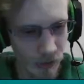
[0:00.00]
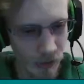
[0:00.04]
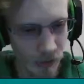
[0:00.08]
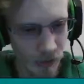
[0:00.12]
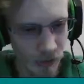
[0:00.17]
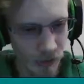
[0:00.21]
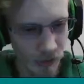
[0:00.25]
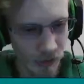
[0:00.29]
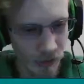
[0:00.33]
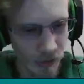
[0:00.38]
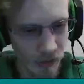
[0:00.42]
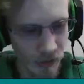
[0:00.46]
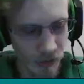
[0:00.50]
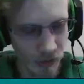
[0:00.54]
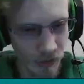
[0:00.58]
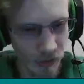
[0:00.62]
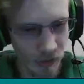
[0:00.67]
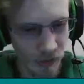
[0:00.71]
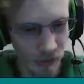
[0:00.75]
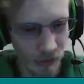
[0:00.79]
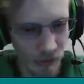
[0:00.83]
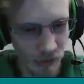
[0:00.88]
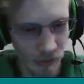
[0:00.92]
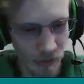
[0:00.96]
And
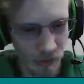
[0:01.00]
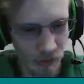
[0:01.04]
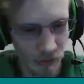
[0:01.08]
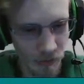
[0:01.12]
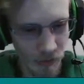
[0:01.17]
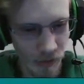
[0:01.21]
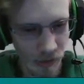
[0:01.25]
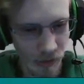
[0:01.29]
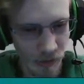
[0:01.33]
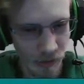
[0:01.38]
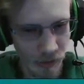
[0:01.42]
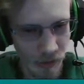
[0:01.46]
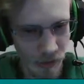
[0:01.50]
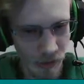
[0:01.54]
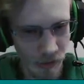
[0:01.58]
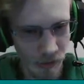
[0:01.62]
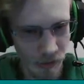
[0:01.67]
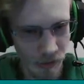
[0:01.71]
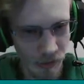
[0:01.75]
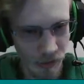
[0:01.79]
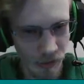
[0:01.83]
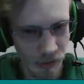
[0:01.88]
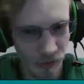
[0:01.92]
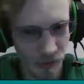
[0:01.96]
this is the file
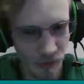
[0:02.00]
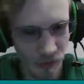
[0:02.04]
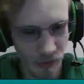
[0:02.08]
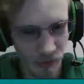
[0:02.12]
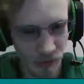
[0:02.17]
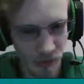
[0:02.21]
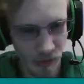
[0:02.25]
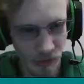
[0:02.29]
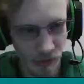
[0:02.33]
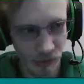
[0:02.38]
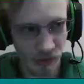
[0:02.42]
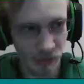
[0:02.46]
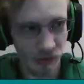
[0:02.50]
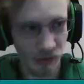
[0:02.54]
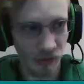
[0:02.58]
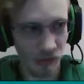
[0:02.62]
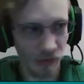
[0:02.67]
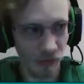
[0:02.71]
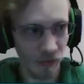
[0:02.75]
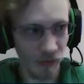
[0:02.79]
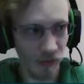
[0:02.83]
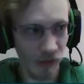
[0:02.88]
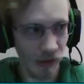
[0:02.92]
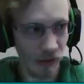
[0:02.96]
this is the
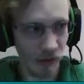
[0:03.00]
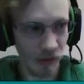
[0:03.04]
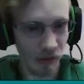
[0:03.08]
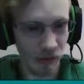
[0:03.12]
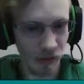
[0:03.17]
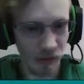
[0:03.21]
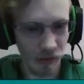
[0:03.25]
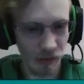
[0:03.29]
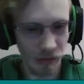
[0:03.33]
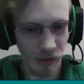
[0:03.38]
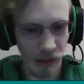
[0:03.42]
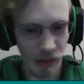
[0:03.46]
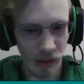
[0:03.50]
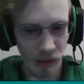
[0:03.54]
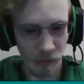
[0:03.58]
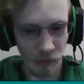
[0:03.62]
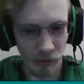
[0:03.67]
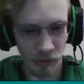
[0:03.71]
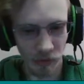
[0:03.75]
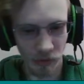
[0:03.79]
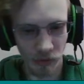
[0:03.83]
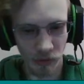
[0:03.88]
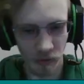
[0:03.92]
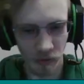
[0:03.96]
final
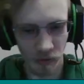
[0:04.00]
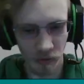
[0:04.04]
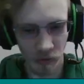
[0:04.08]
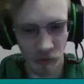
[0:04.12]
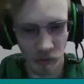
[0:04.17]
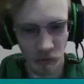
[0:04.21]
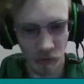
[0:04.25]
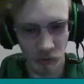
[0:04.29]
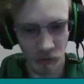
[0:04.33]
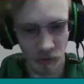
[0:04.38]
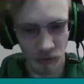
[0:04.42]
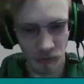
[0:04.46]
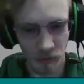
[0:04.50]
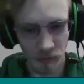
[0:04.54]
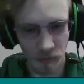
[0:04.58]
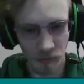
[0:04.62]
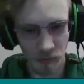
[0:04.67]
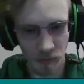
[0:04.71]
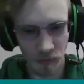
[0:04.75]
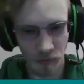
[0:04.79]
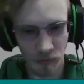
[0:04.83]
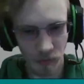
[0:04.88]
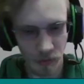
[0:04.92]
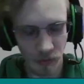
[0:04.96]
animation version
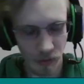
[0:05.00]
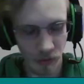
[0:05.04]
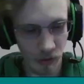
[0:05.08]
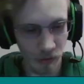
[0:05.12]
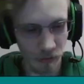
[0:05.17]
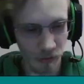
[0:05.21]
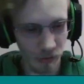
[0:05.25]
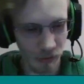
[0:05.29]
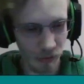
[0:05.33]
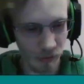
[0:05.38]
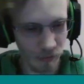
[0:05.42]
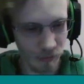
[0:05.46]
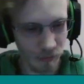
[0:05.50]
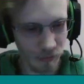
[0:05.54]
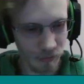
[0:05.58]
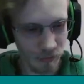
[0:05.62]
of it